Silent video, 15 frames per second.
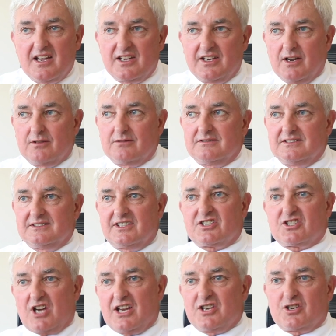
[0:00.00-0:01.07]
you know,
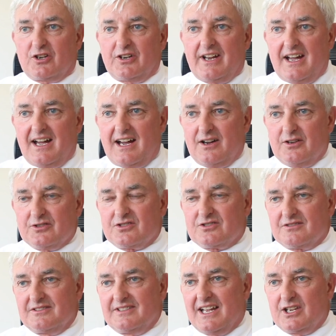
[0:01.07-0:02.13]
exchanging on a
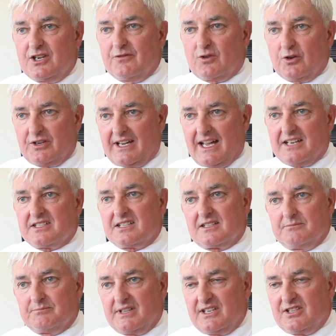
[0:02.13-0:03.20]
house, and then you've got to get to
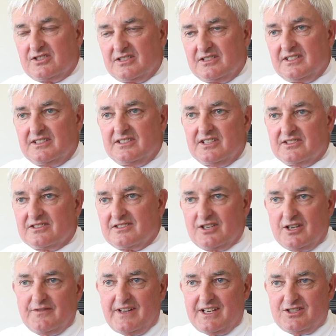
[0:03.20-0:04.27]
completion, and there's
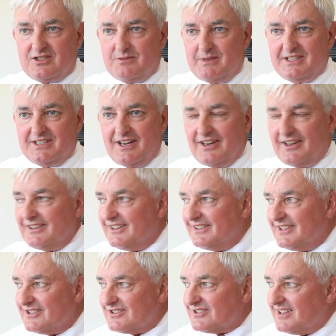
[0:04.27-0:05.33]
surveys to be done,
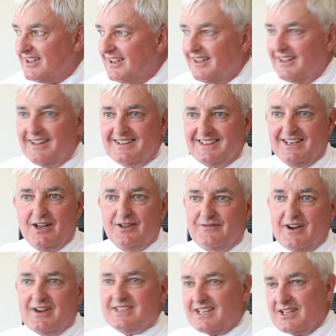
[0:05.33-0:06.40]
and there's, you know,
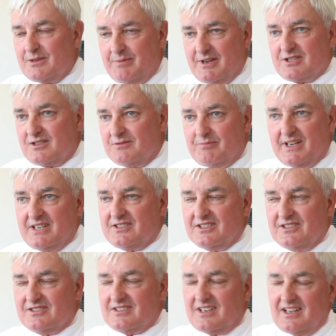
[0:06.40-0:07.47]
various other bits and
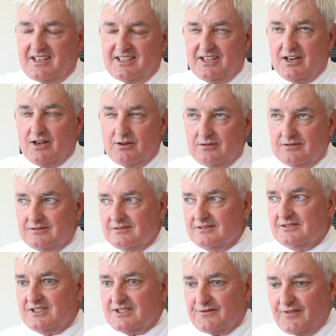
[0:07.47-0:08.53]
pieces, you know,
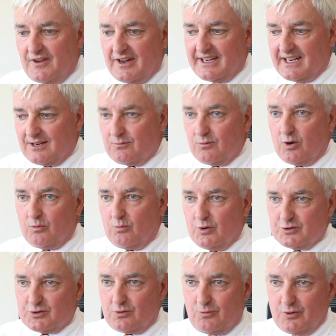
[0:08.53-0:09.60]
defining what
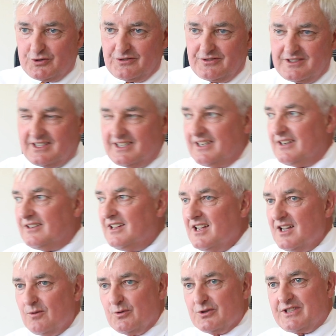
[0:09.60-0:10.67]
was or wasn't, you know,
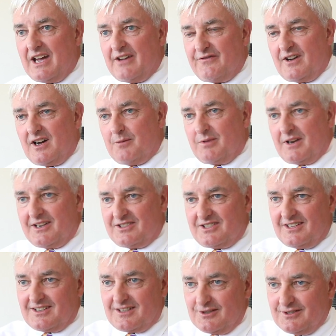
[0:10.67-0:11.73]
was that fireplace
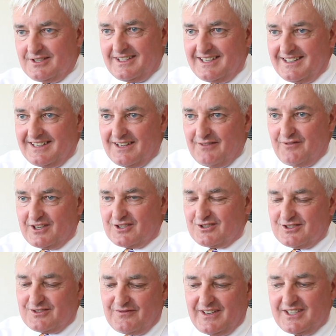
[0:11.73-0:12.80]
included in the
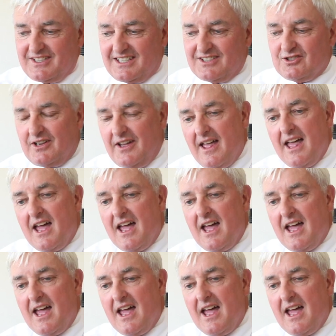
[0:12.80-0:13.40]
fixtures and fittings.